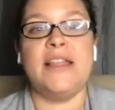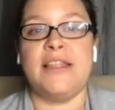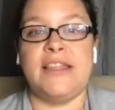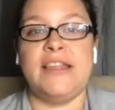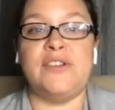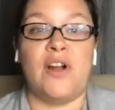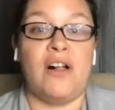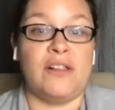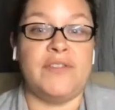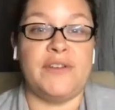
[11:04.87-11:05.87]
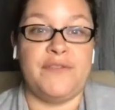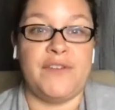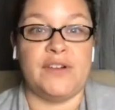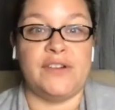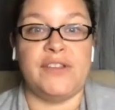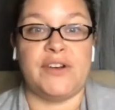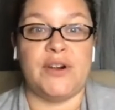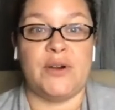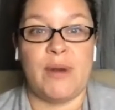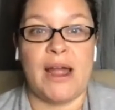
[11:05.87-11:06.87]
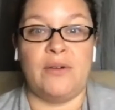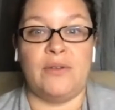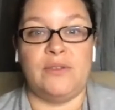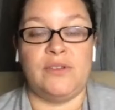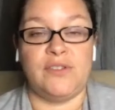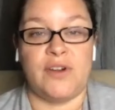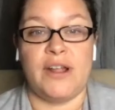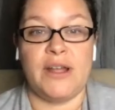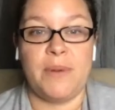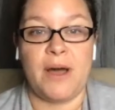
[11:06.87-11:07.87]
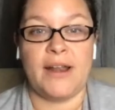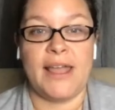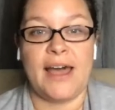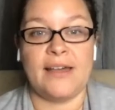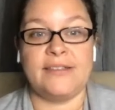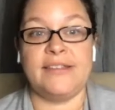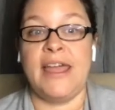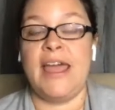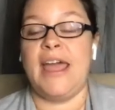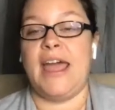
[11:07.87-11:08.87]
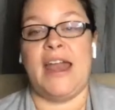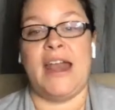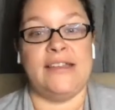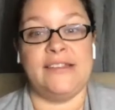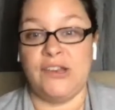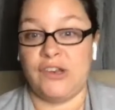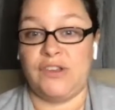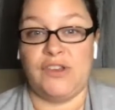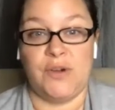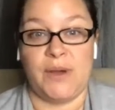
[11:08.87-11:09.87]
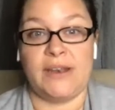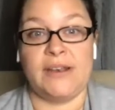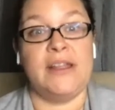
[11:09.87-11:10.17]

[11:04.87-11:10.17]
These are all of the fears that are around starting a podcast. And I say, just do it.